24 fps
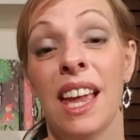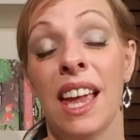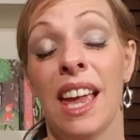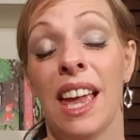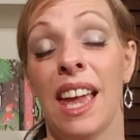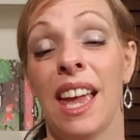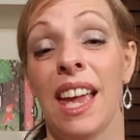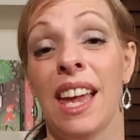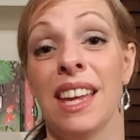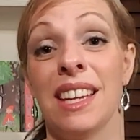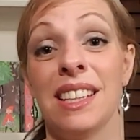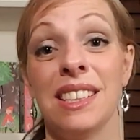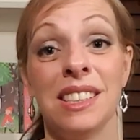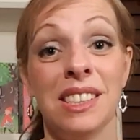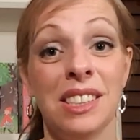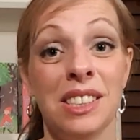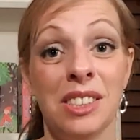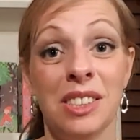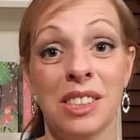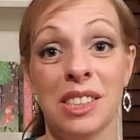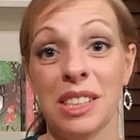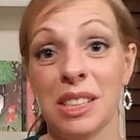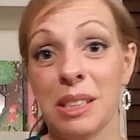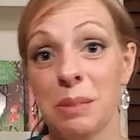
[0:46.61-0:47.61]
and
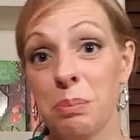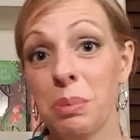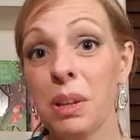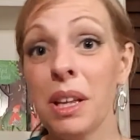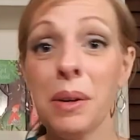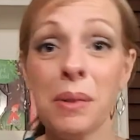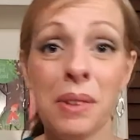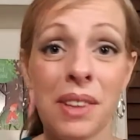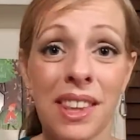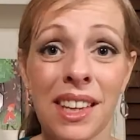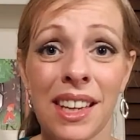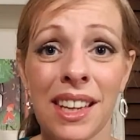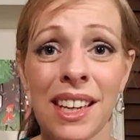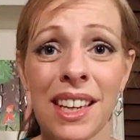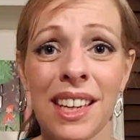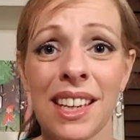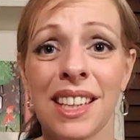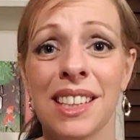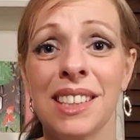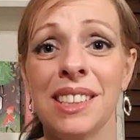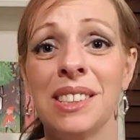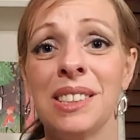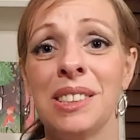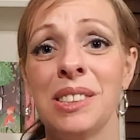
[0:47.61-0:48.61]
you can play with it,
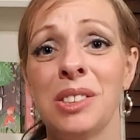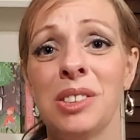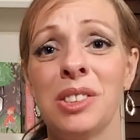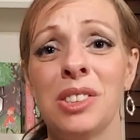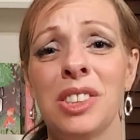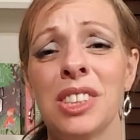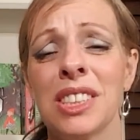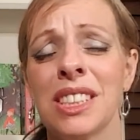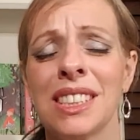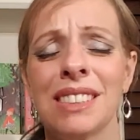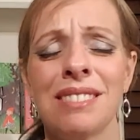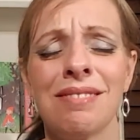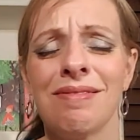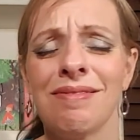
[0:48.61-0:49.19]
and just